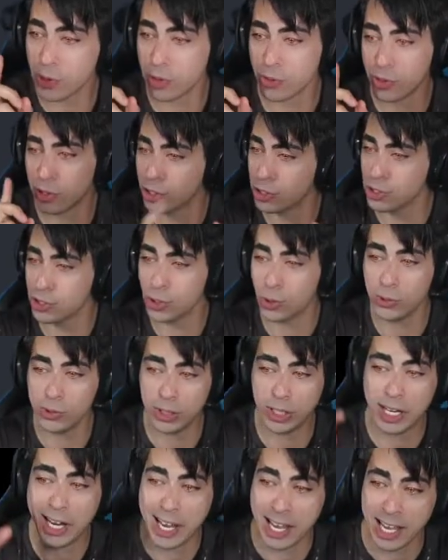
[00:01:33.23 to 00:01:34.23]
the
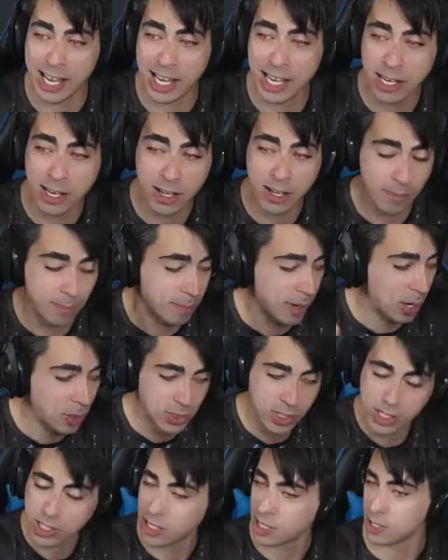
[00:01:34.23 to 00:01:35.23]
controller and mouse
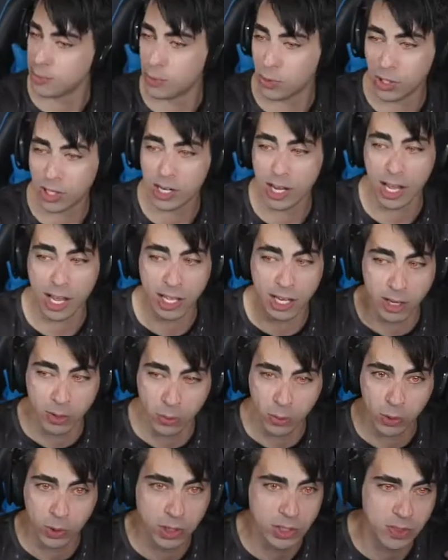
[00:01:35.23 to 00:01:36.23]
and keyboard, and it
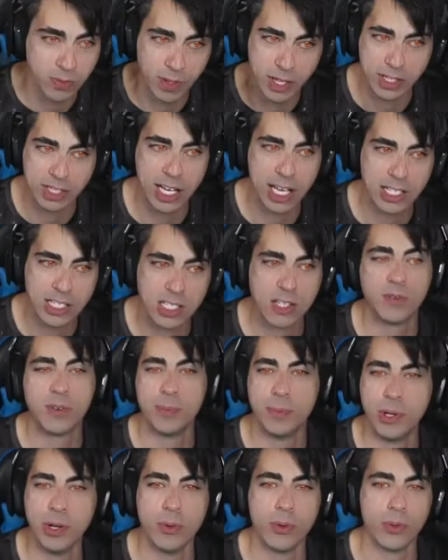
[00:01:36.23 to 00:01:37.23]
works fantastic for
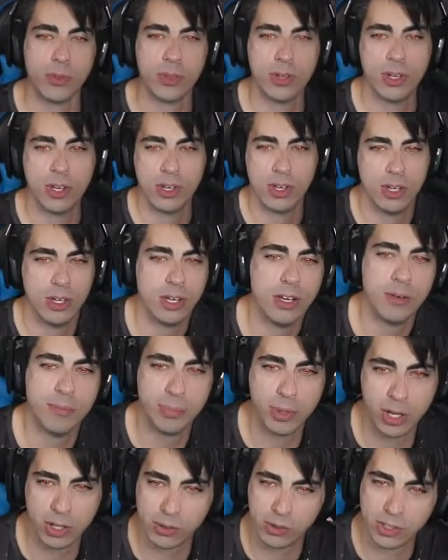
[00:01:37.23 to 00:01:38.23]
both.
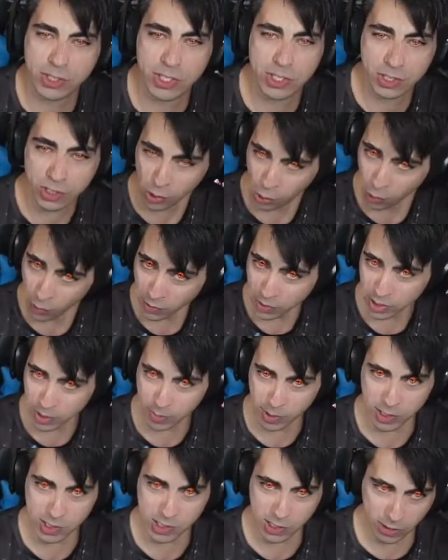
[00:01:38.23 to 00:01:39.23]
But let's just go over some of
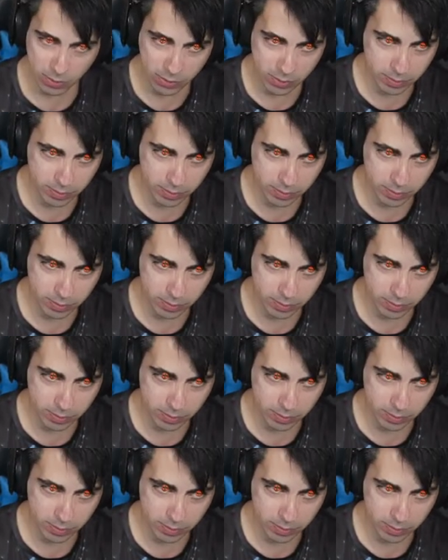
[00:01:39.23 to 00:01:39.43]
the stuff.